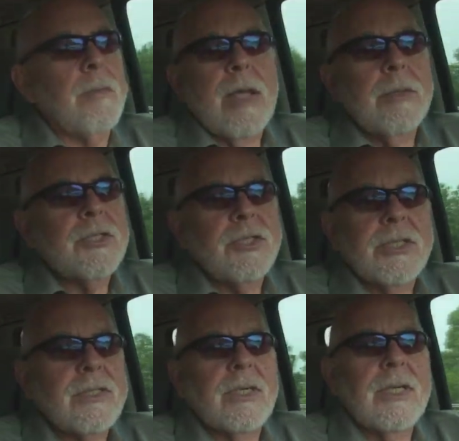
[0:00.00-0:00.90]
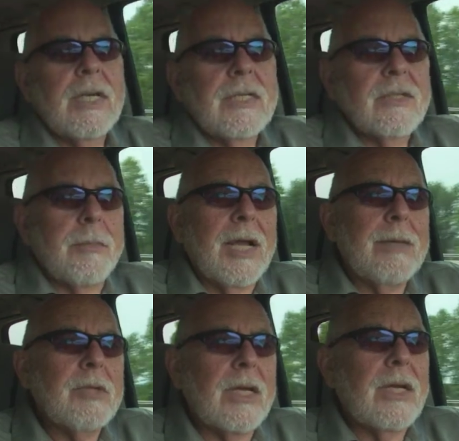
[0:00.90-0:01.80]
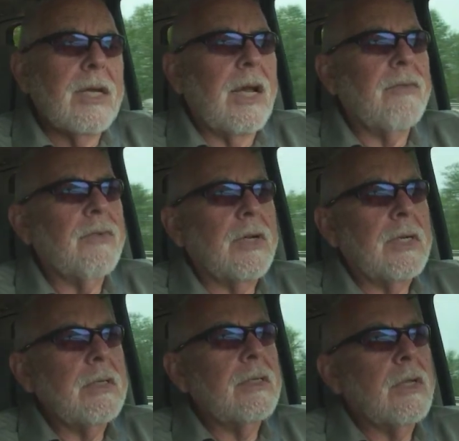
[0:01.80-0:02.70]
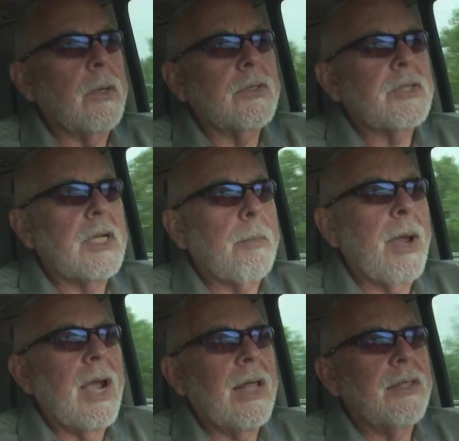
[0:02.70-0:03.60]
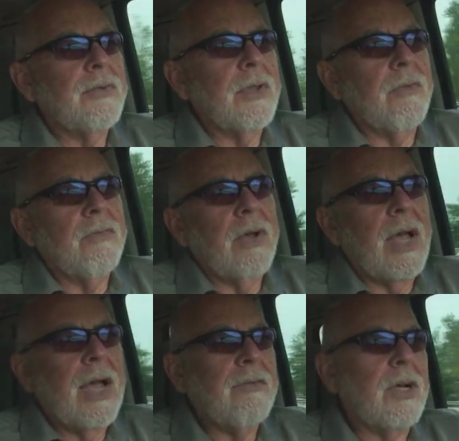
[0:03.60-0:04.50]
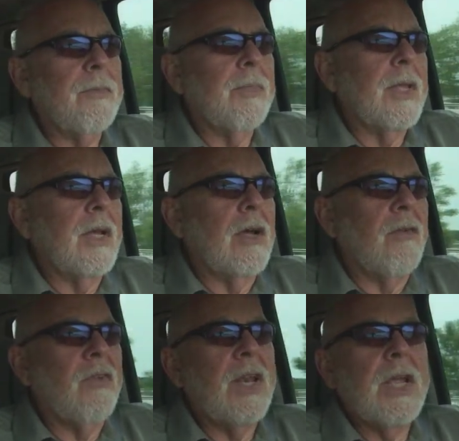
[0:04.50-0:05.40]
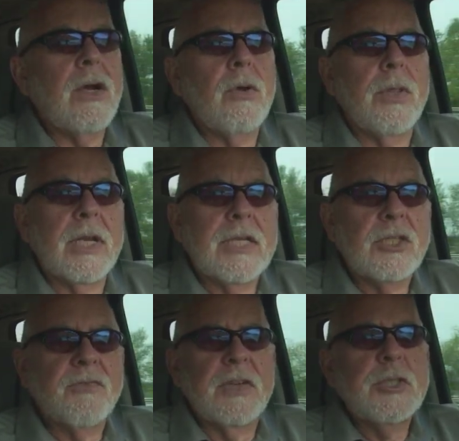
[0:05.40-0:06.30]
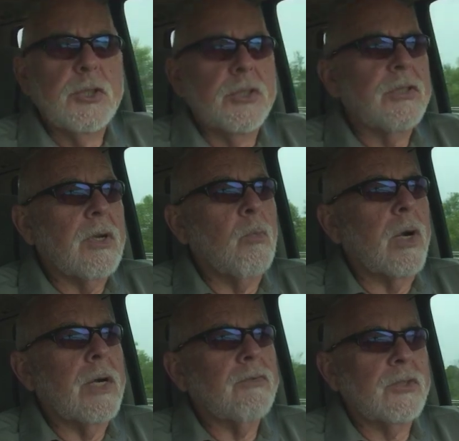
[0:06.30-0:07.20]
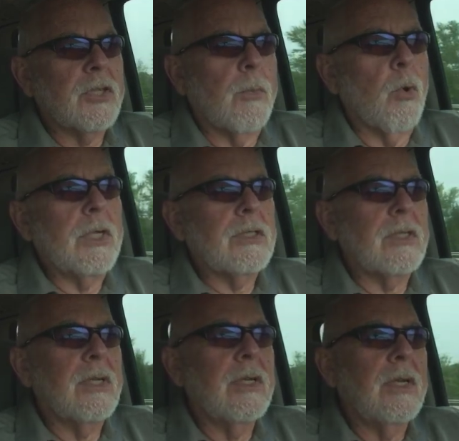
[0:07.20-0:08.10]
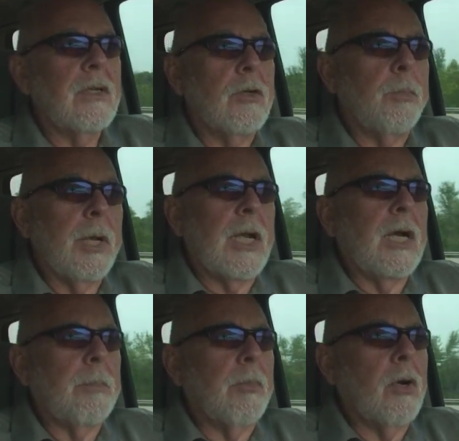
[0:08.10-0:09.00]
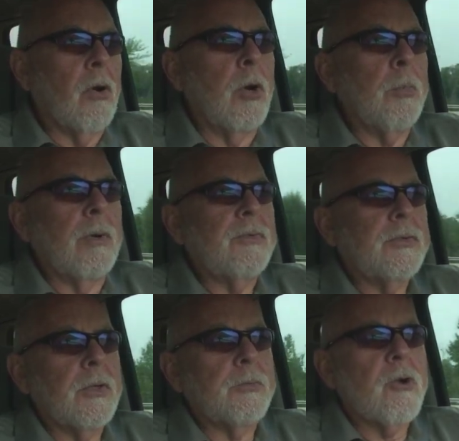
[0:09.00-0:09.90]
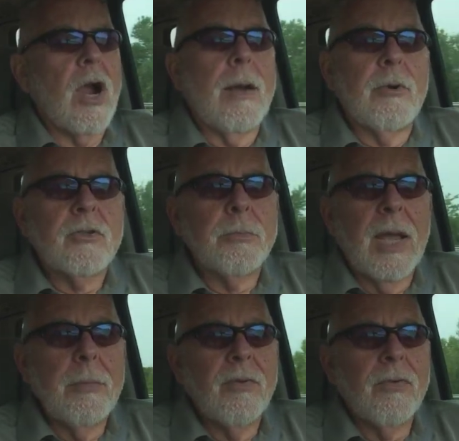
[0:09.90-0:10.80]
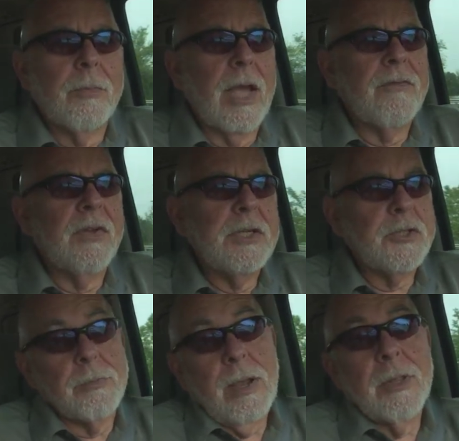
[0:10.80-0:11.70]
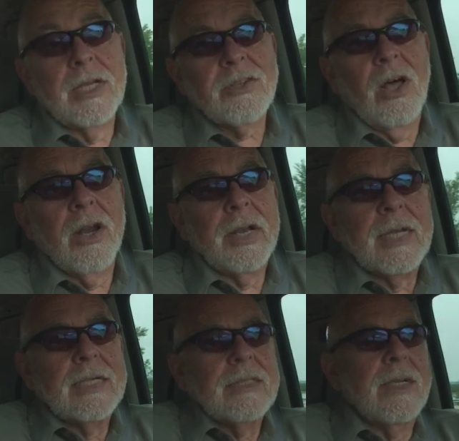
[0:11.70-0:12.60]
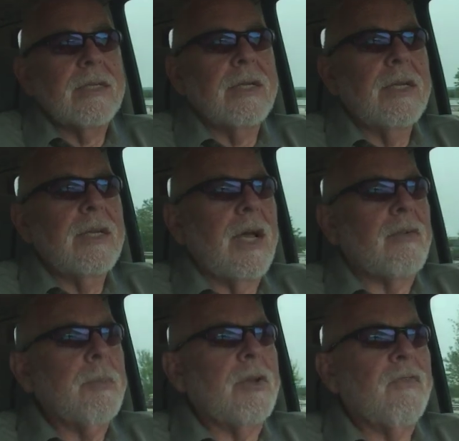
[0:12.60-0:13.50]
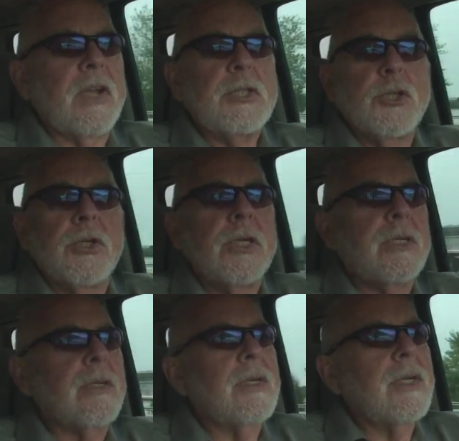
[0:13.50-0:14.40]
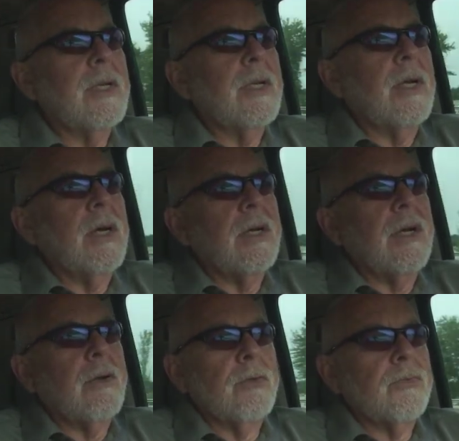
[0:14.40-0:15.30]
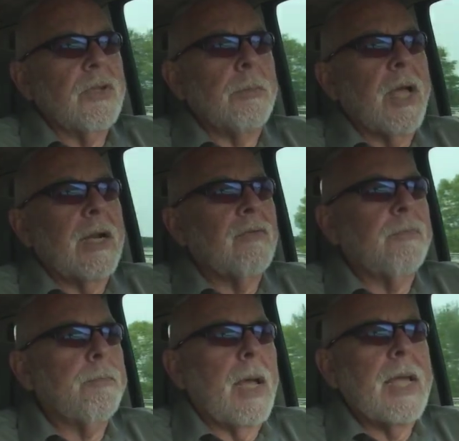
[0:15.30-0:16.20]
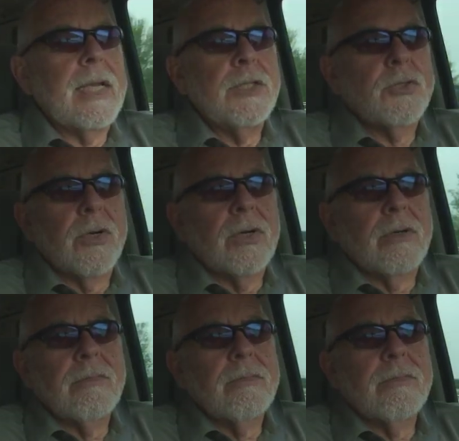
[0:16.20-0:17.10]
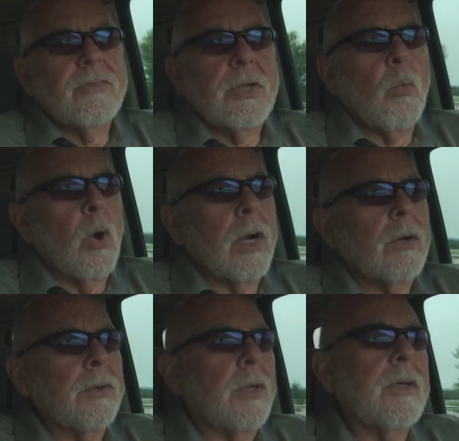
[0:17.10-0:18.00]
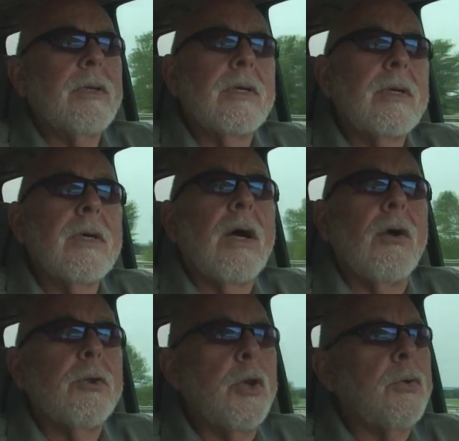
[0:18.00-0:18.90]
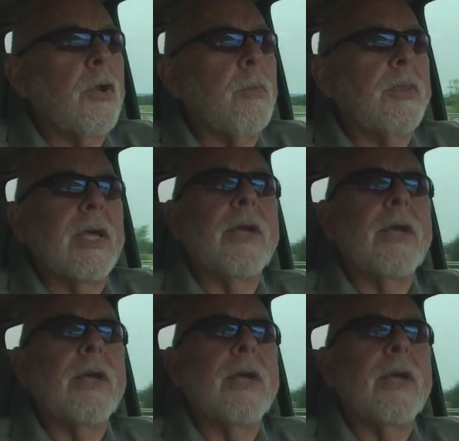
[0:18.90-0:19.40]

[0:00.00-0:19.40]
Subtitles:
And maybe it's just sometimes I've noticed in the past, if I have a video that gets featured somewhere for some reason, you'll pick up a group of subscribers maybe from that feature. Maybe that's all it is, that I've been featured on some kind of page or somewhere on YouTube or